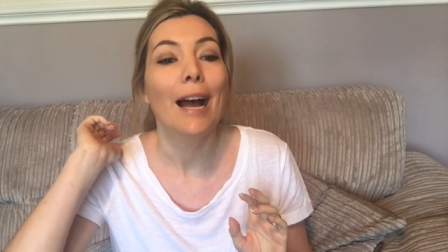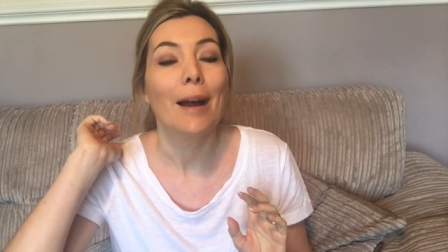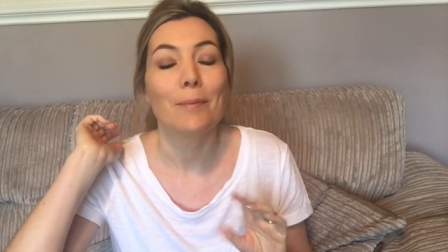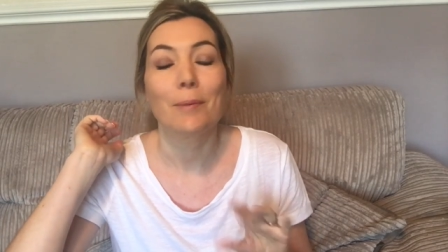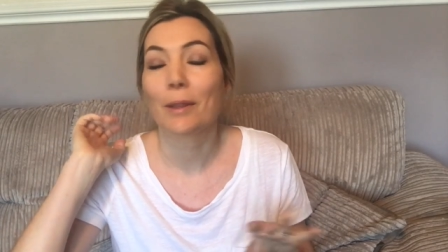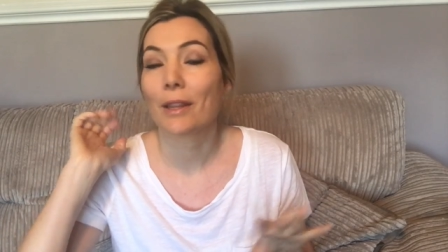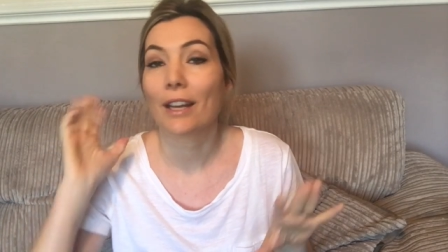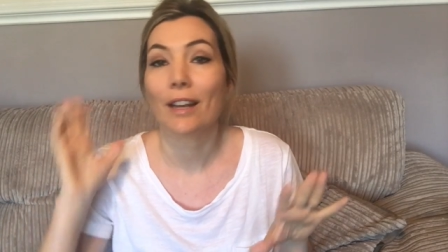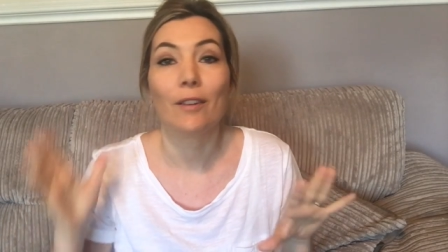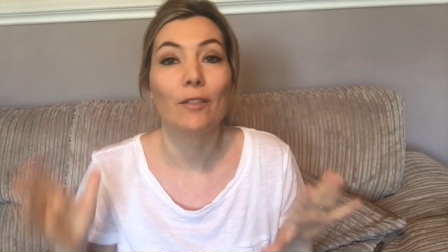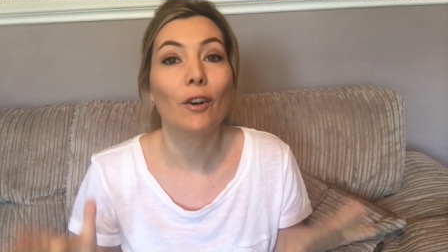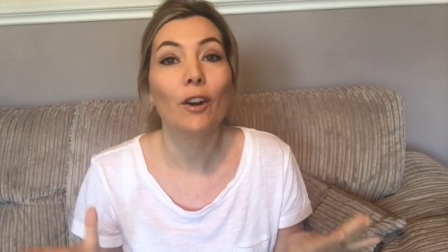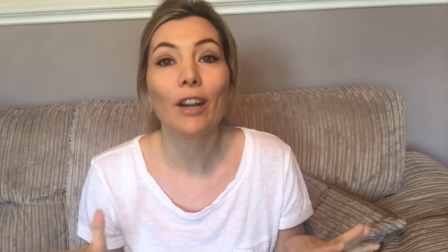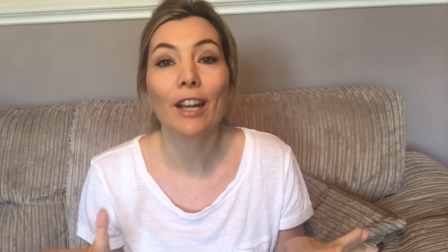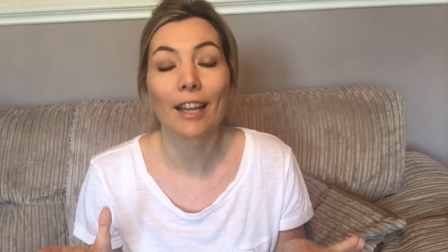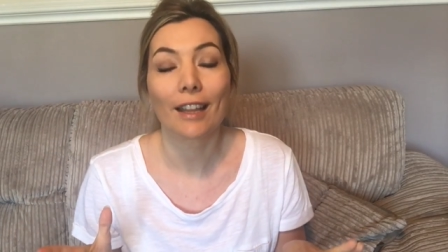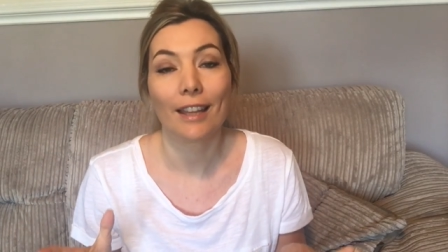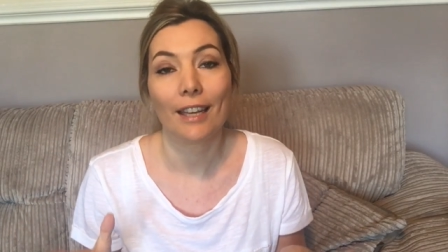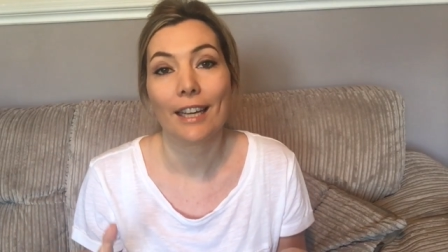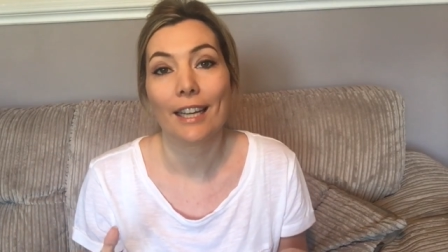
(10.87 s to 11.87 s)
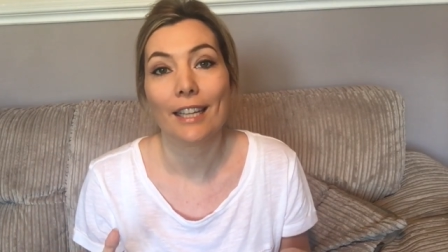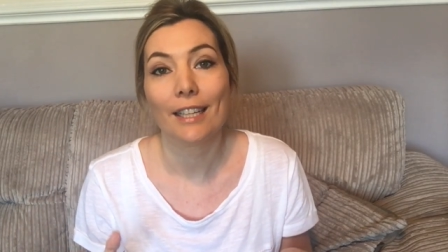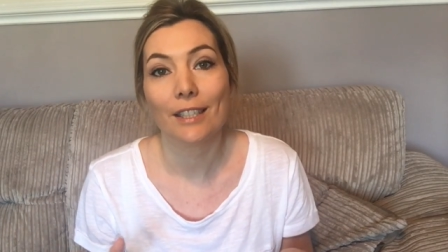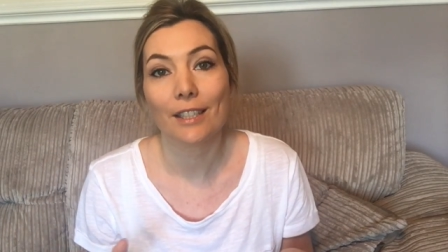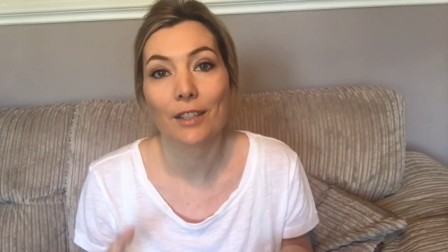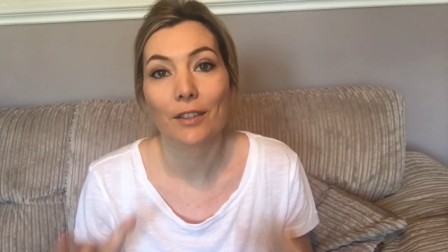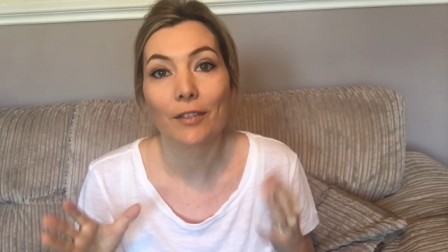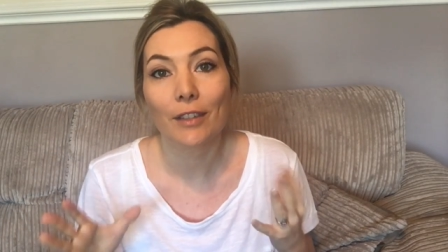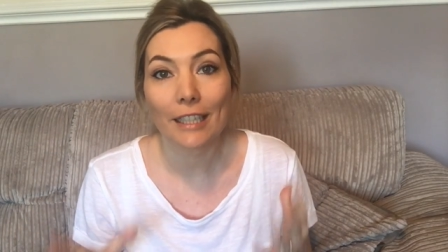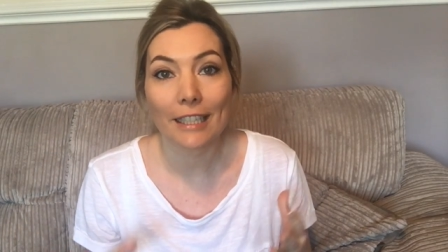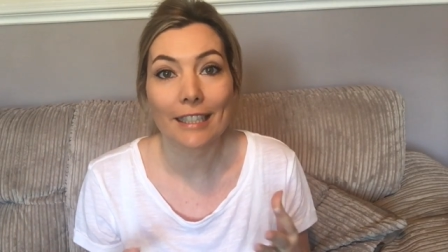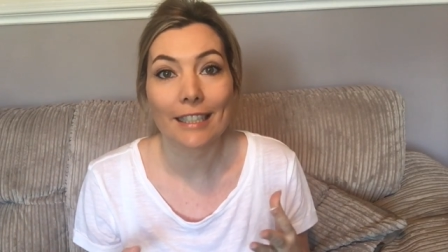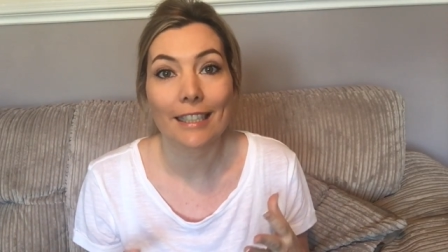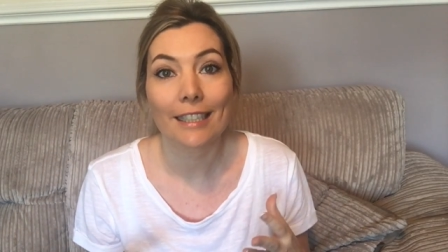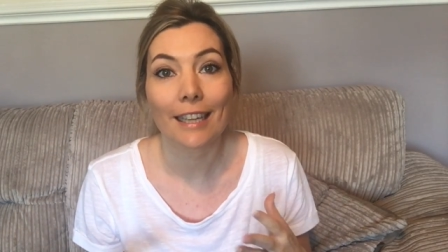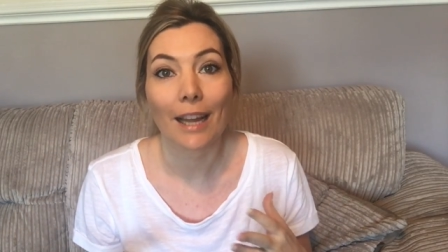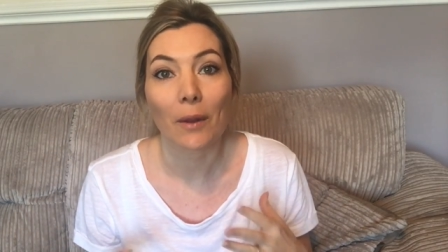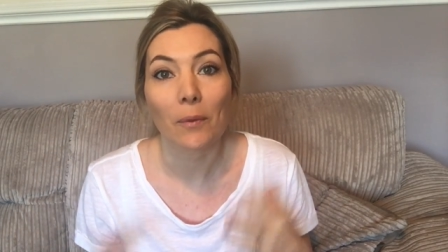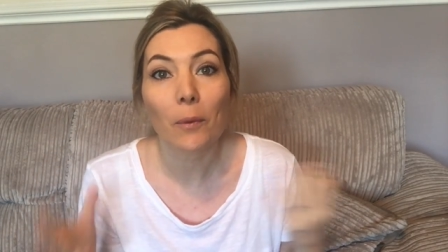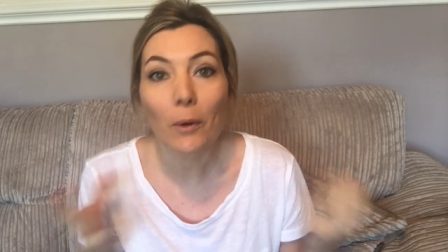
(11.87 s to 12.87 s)
But the ironic thing is, the
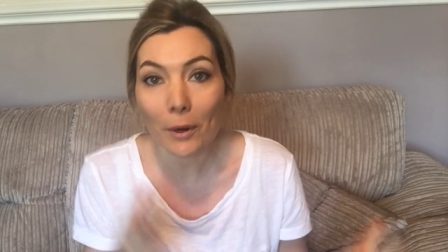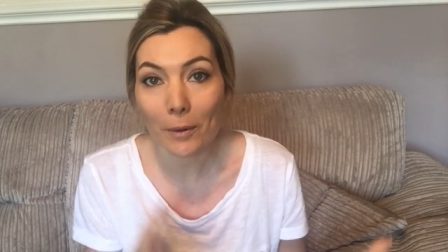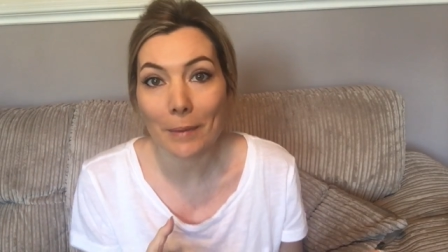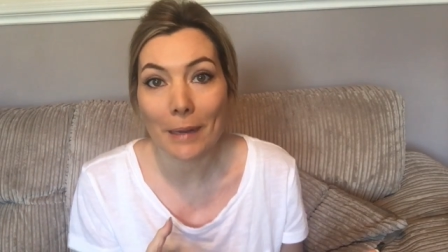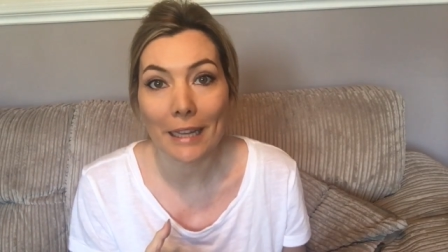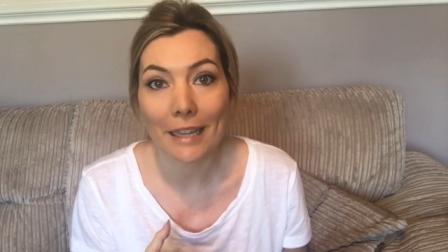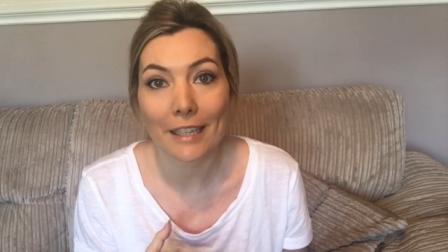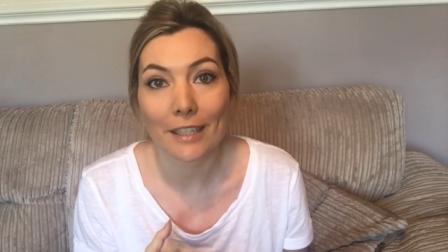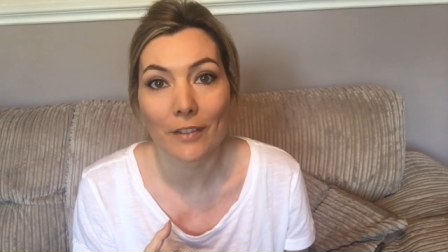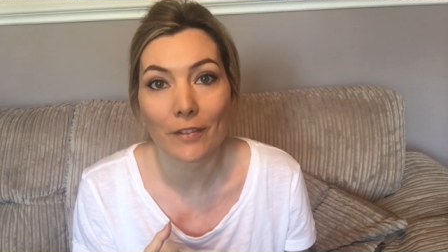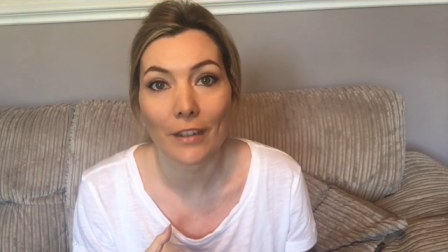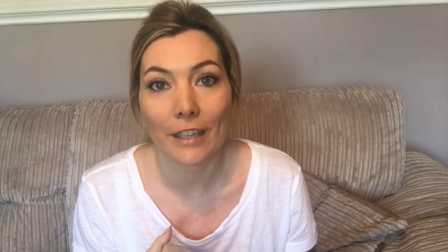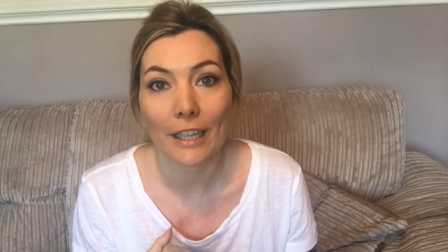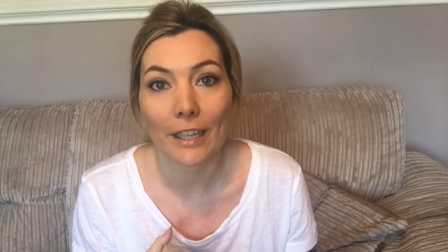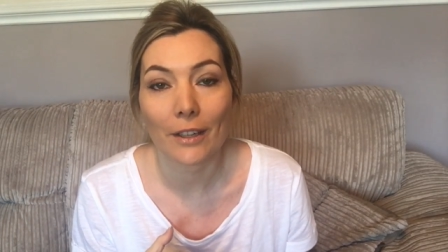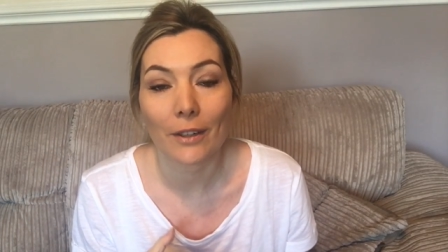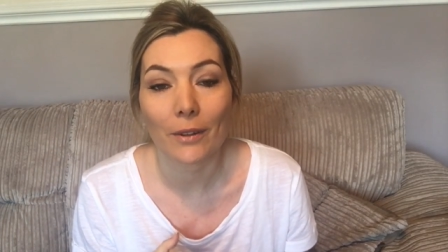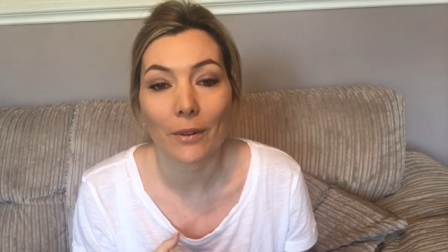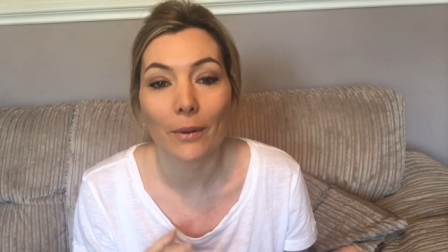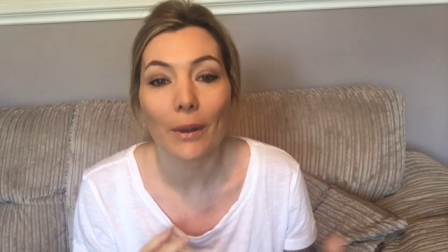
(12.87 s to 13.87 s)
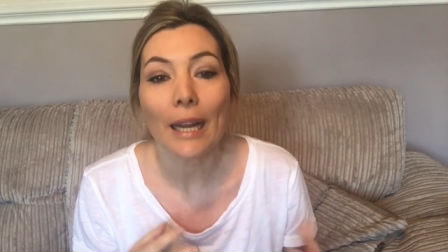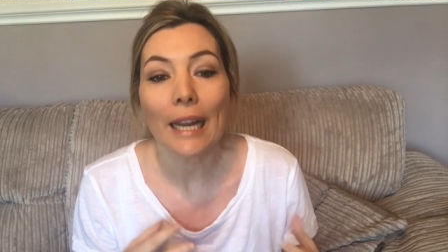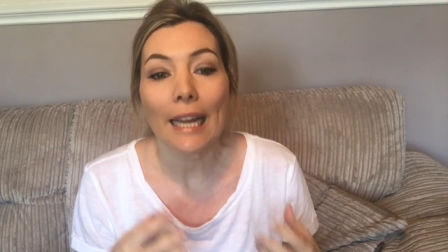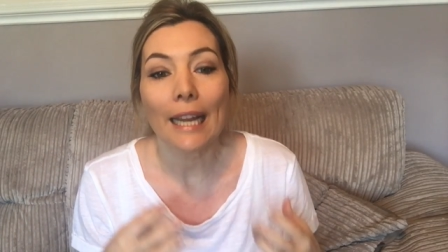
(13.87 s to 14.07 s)
reason I want to make this video